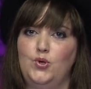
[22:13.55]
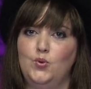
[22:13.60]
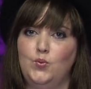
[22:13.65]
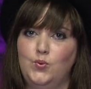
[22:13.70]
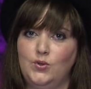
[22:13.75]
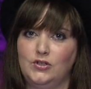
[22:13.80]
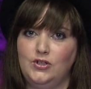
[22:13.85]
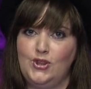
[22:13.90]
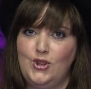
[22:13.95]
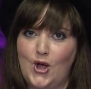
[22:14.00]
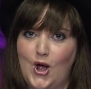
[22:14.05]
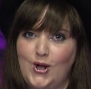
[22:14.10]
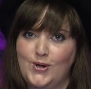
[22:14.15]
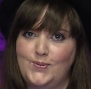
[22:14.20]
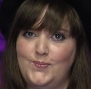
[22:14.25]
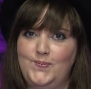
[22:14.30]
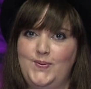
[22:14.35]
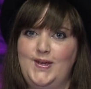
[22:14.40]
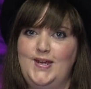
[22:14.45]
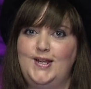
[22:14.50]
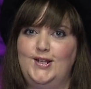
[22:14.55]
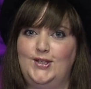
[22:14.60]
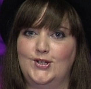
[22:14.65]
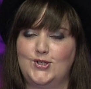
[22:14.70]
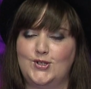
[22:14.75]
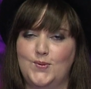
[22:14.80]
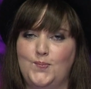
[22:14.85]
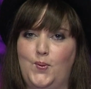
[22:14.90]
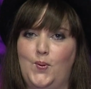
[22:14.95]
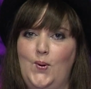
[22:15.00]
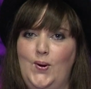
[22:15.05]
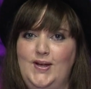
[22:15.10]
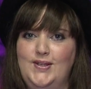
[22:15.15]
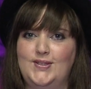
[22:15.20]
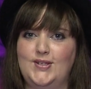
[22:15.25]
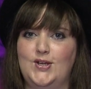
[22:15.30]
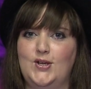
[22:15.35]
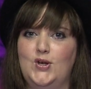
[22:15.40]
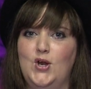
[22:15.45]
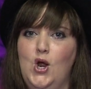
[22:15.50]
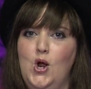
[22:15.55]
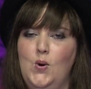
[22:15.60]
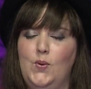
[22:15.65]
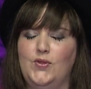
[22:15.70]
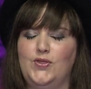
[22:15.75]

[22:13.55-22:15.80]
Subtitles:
You will not be disappointed